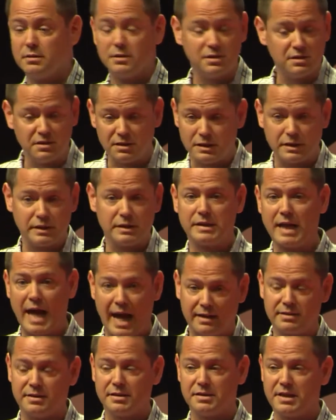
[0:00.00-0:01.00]
This is an
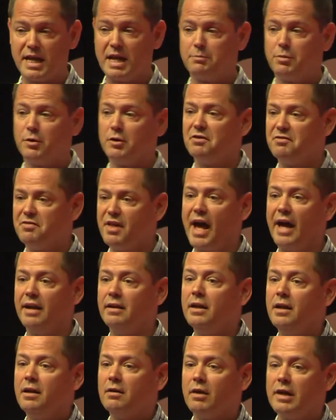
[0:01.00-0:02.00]
exact example of that.
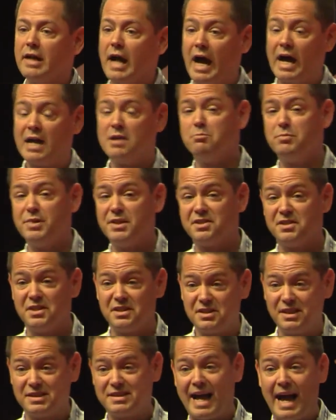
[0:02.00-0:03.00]
Right, I'm
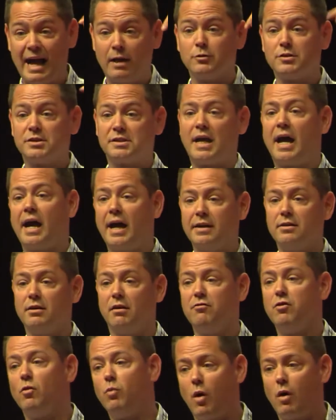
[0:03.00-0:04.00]
business that's outside
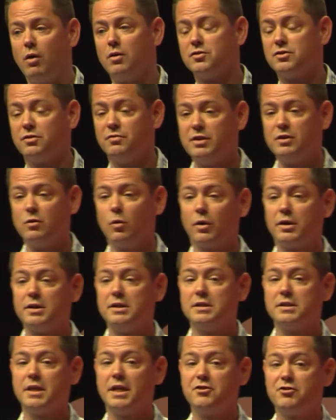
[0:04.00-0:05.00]
of the walls of the
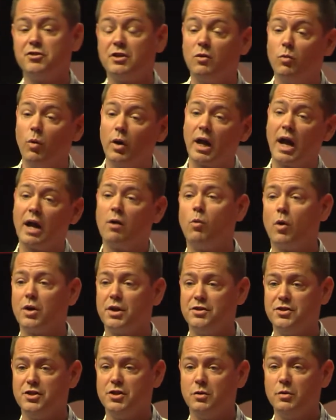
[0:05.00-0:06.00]
organization, and what I
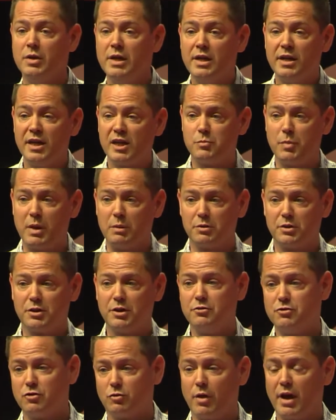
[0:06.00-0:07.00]
want to do is be able to
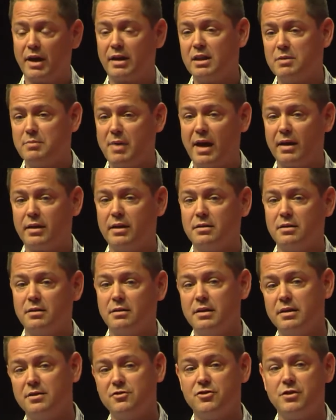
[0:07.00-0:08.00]
go directly back into
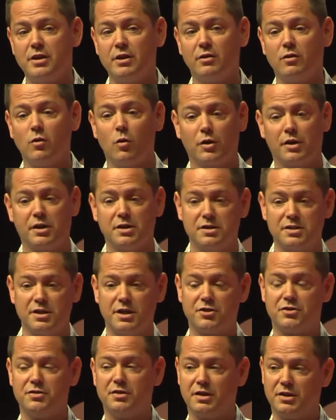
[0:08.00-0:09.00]
the engineering
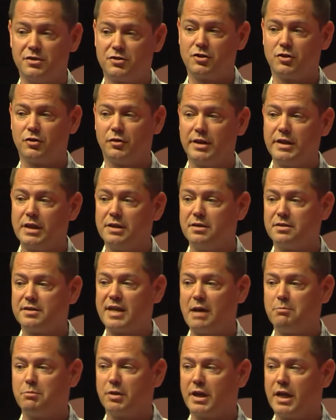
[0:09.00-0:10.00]
organization that created this
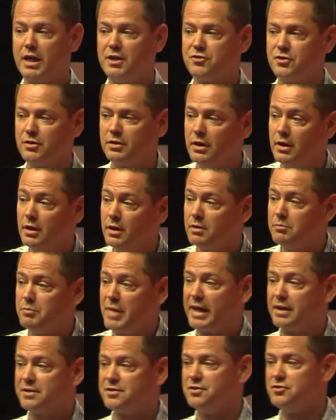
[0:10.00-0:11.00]
application,
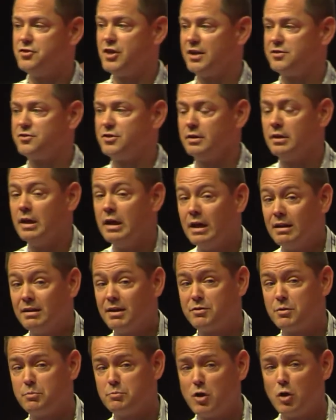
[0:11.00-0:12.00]
make a suggestion,
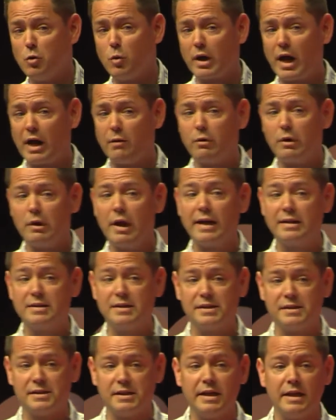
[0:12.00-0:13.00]
let them know what I would like
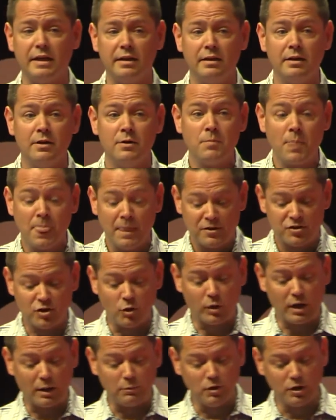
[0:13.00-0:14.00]
to see.
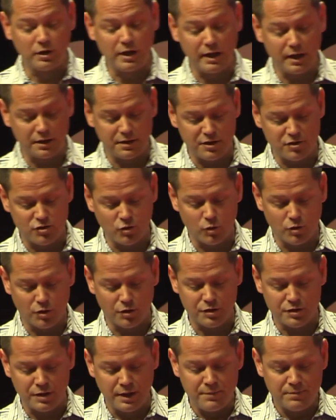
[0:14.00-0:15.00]
So when I'm looking at these
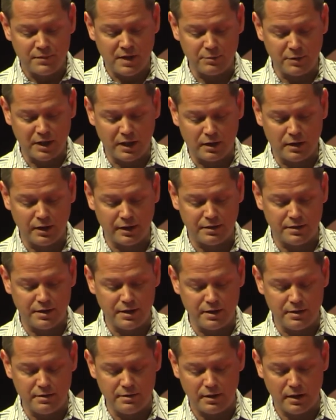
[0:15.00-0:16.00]
orders, I'm going
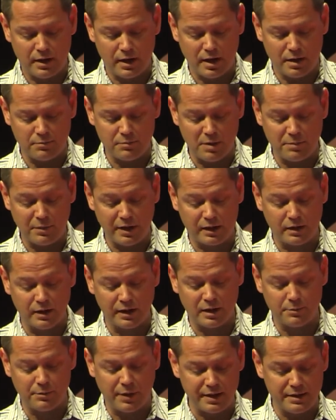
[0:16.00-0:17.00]
to
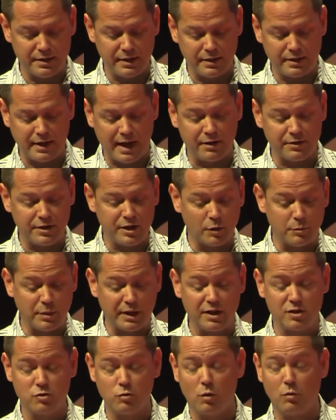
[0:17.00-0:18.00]
click a button down here,
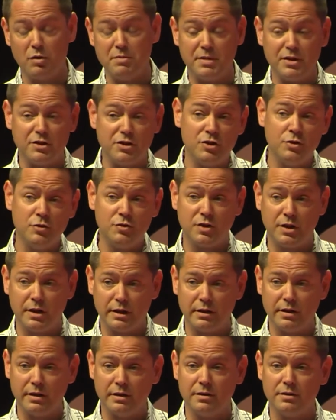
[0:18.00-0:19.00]
because what we've been
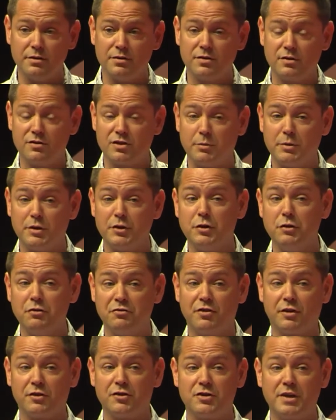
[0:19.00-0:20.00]
using is some of the new
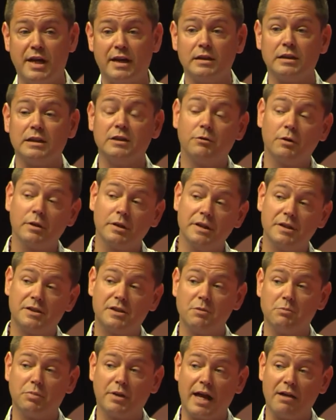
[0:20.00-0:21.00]
functionality
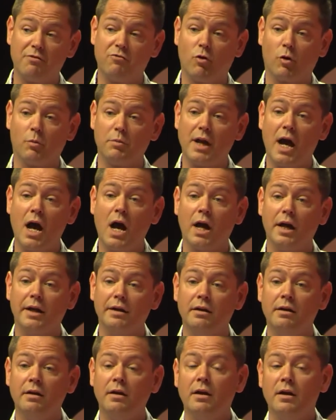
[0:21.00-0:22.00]
released in Platform
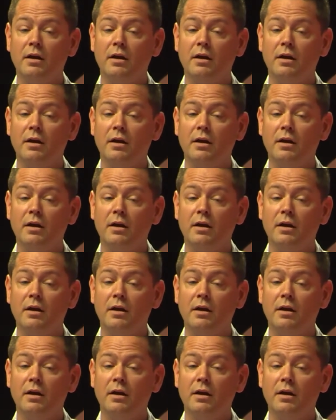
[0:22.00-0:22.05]
9